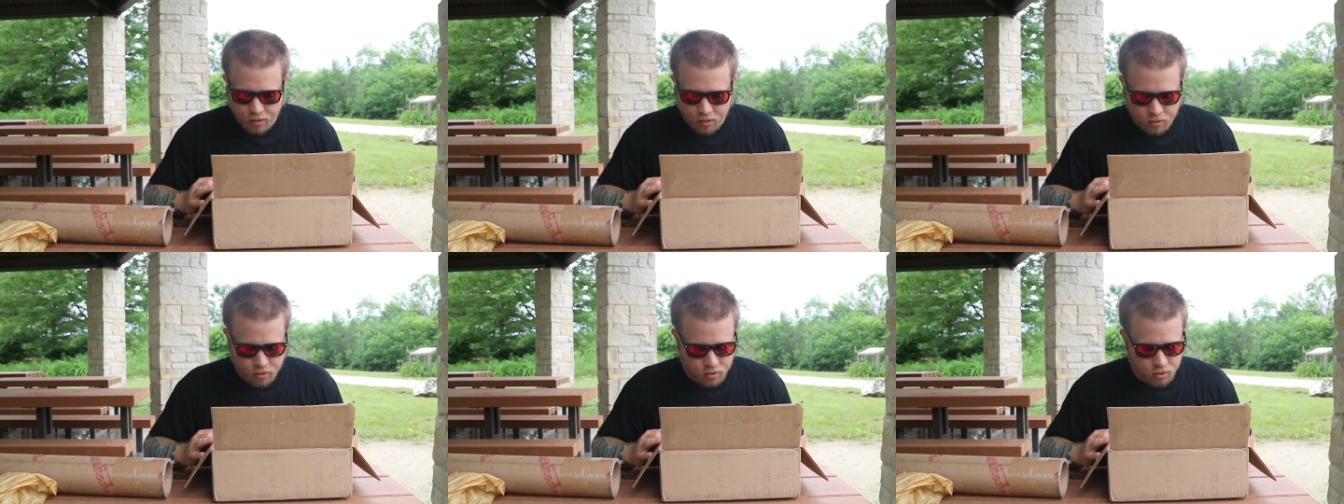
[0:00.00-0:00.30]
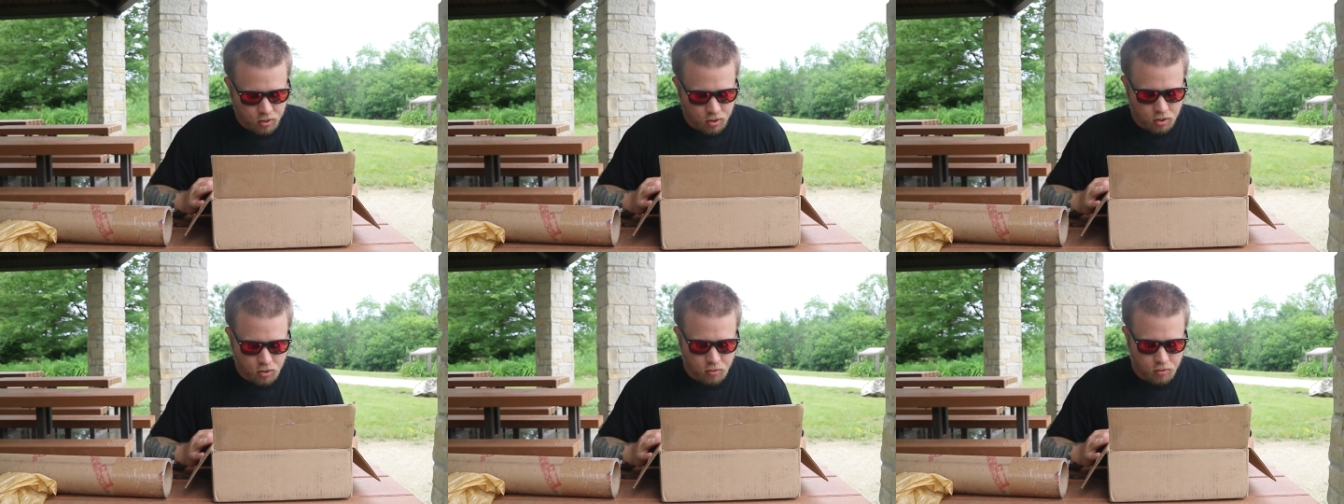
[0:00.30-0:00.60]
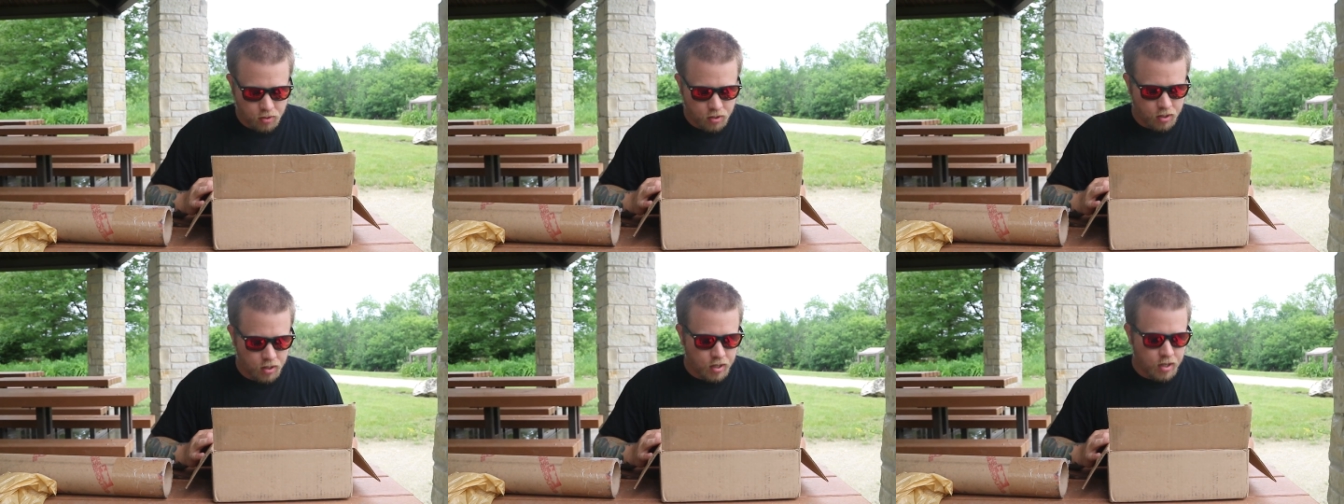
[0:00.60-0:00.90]

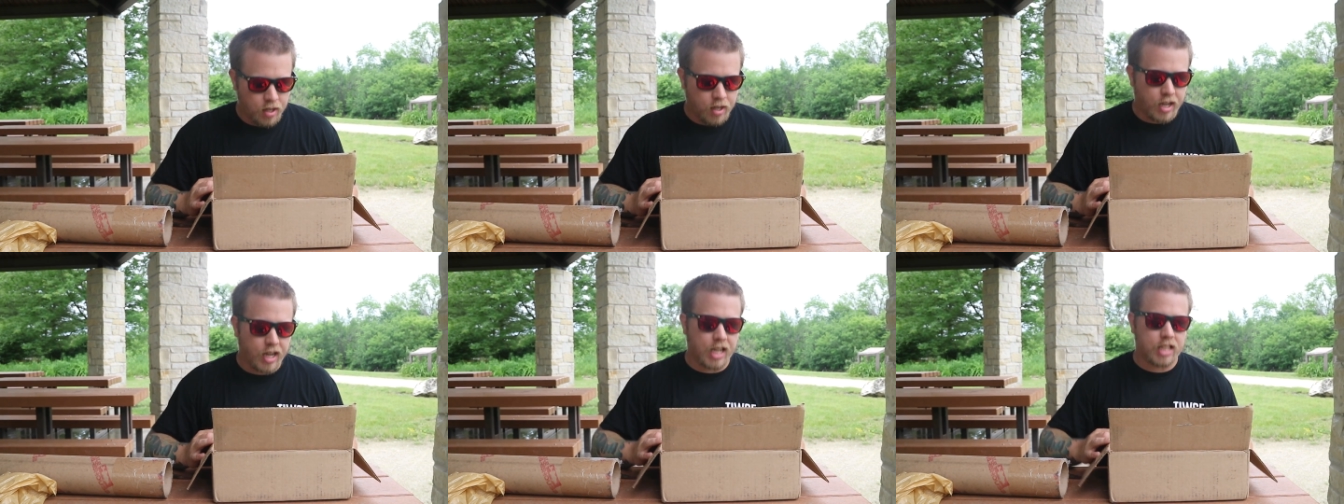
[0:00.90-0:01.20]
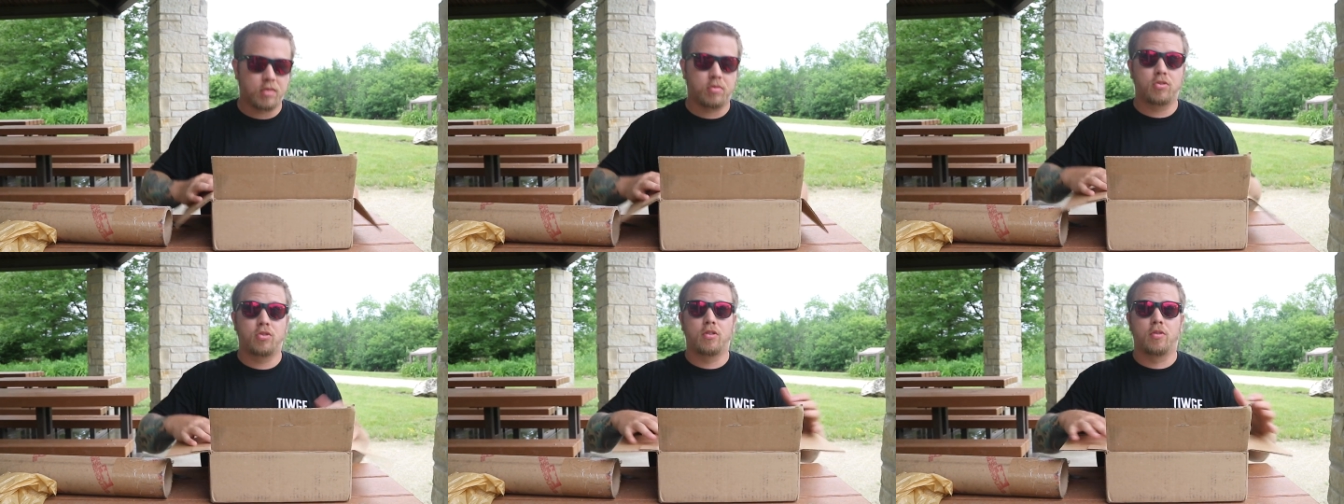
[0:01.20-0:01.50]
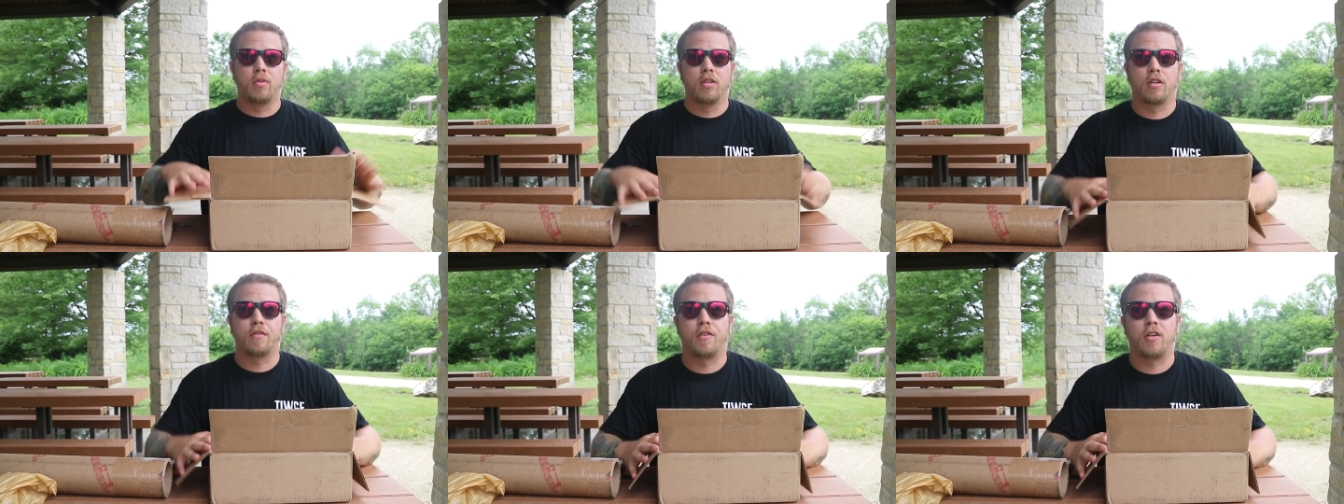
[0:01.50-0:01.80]
So, I guess we'll do
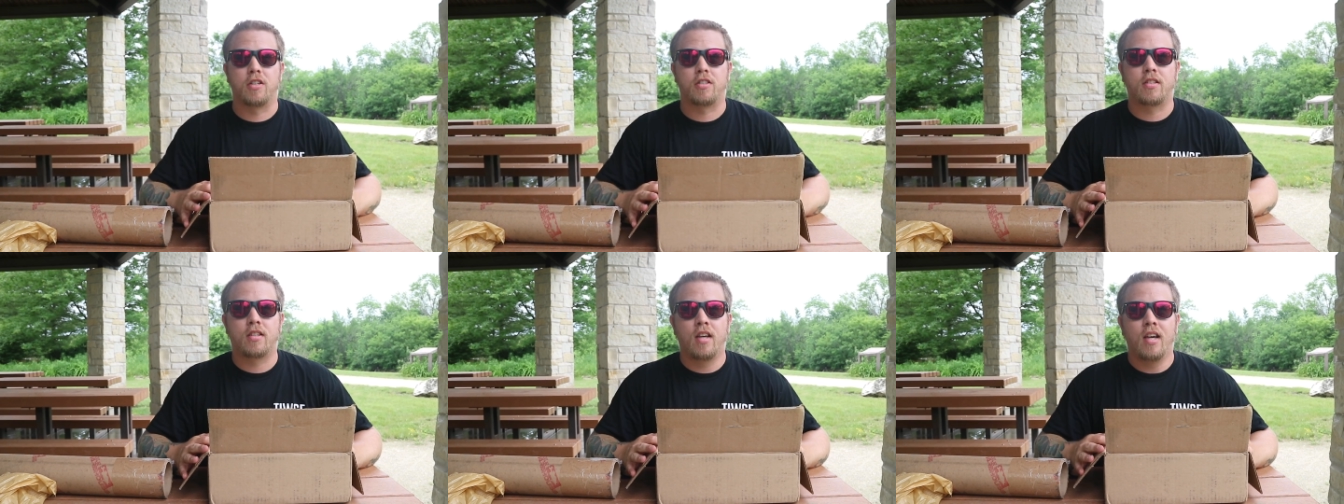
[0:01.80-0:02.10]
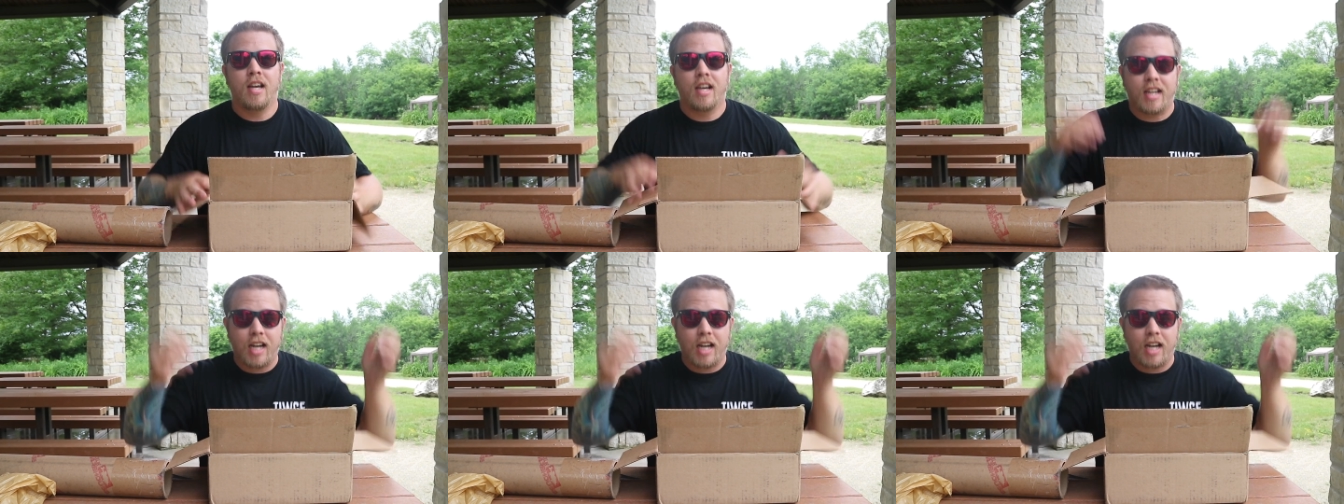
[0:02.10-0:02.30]
the reel first.